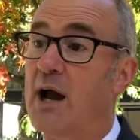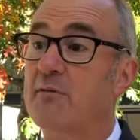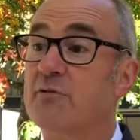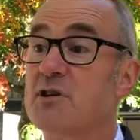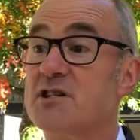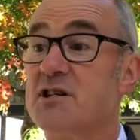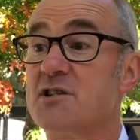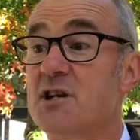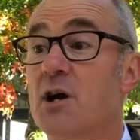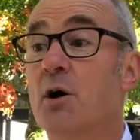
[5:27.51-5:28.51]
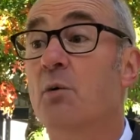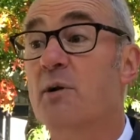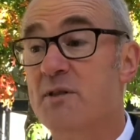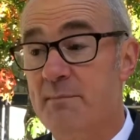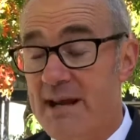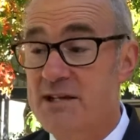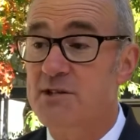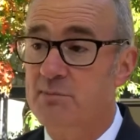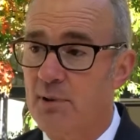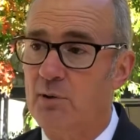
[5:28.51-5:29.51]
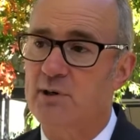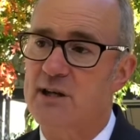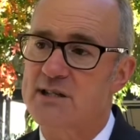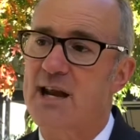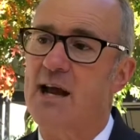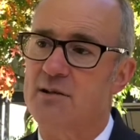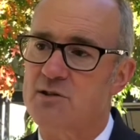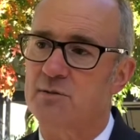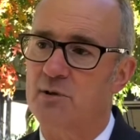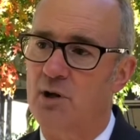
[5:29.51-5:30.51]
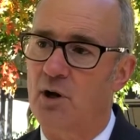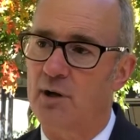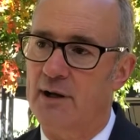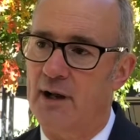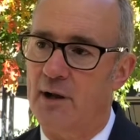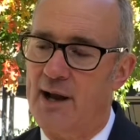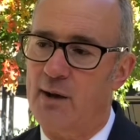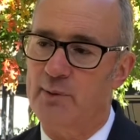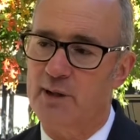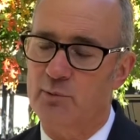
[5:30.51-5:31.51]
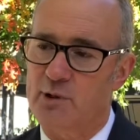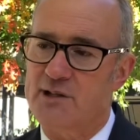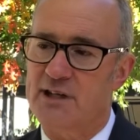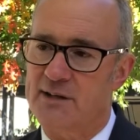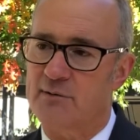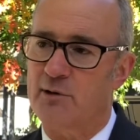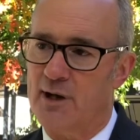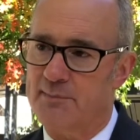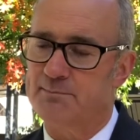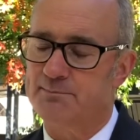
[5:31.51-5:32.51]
for instance, with the Mayor Jim Bolt and his council on how we can work together on that.